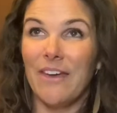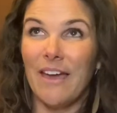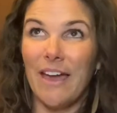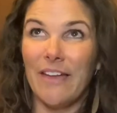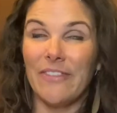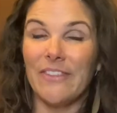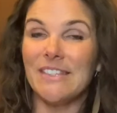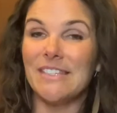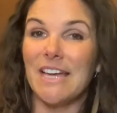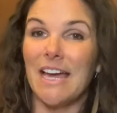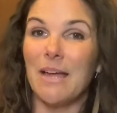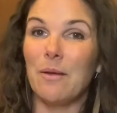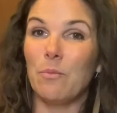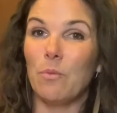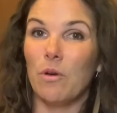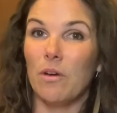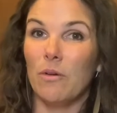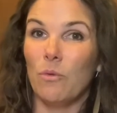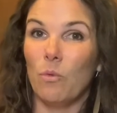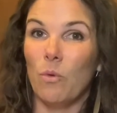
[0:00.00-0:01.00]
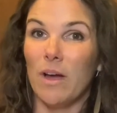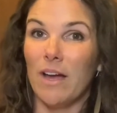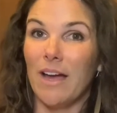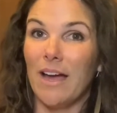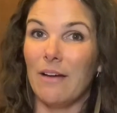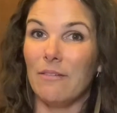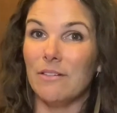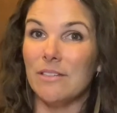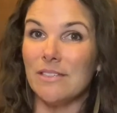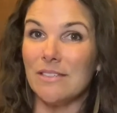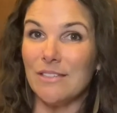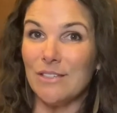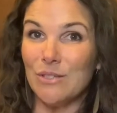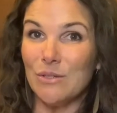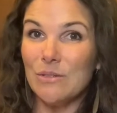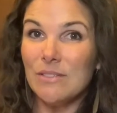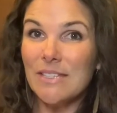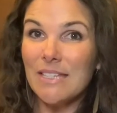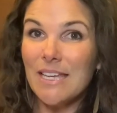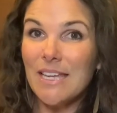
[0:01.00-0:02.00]
at the time, what I was
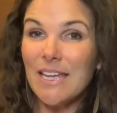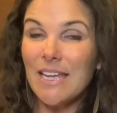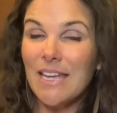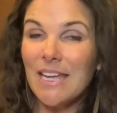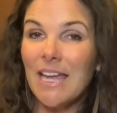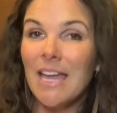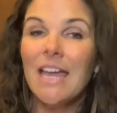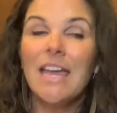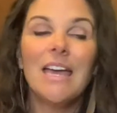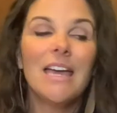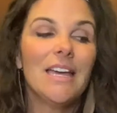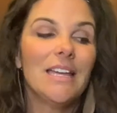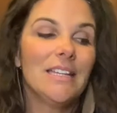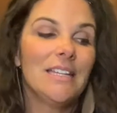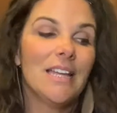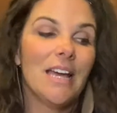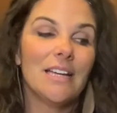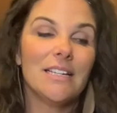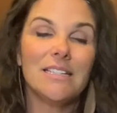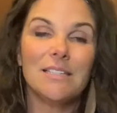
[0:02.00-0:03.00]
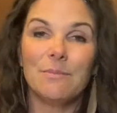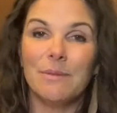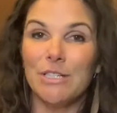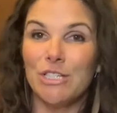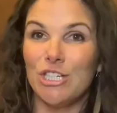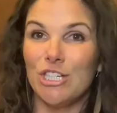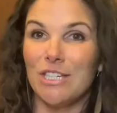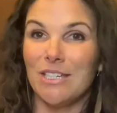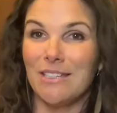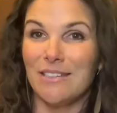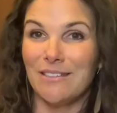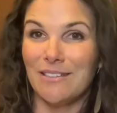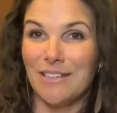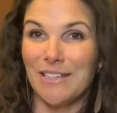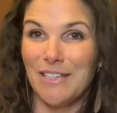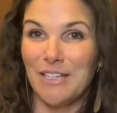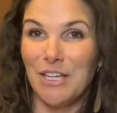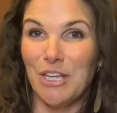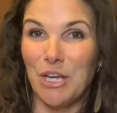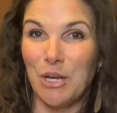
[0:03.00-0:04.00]
using, not to
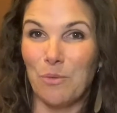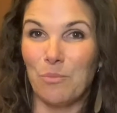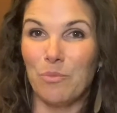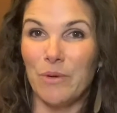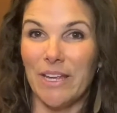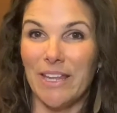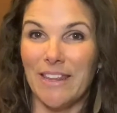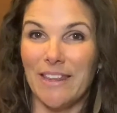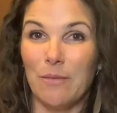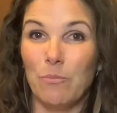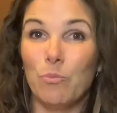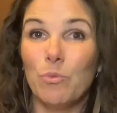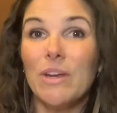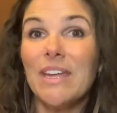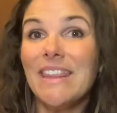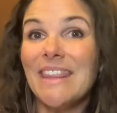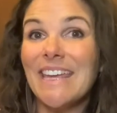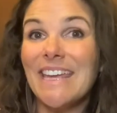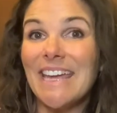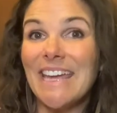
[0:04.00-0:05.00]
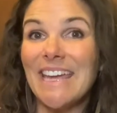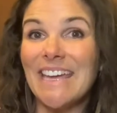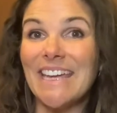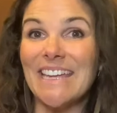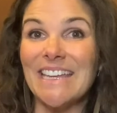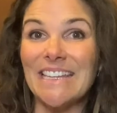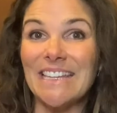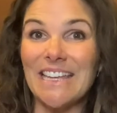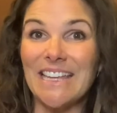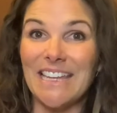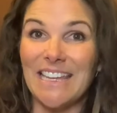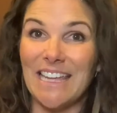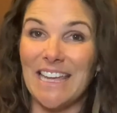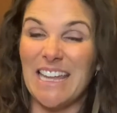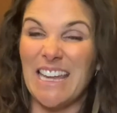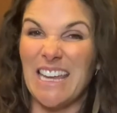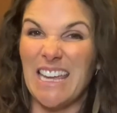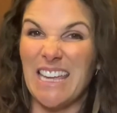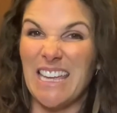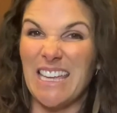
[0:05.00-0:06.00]
mention, breathing it in and
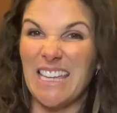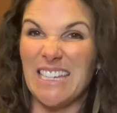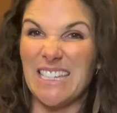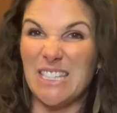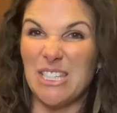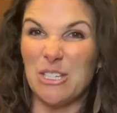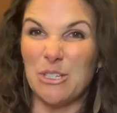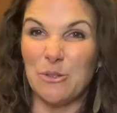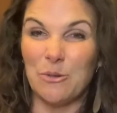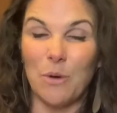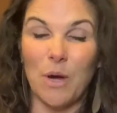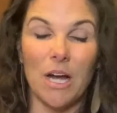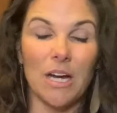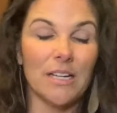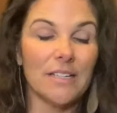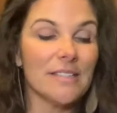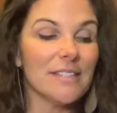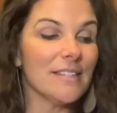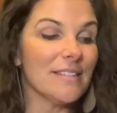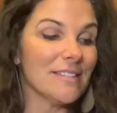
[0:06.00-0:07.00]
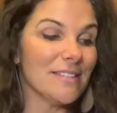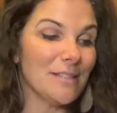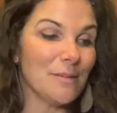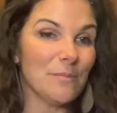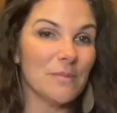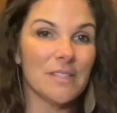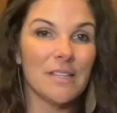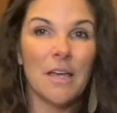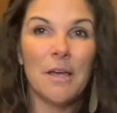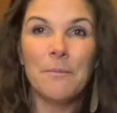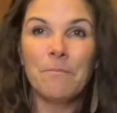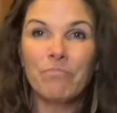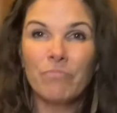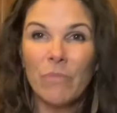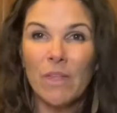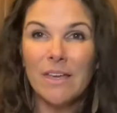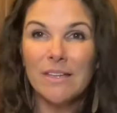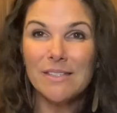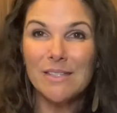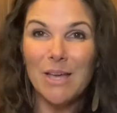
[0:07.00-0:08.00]
getting it into our systems.
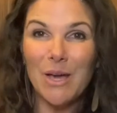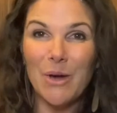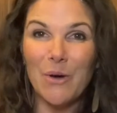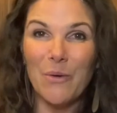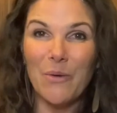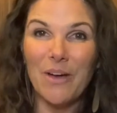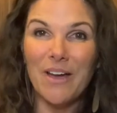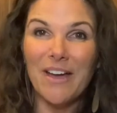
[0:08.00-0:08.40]
So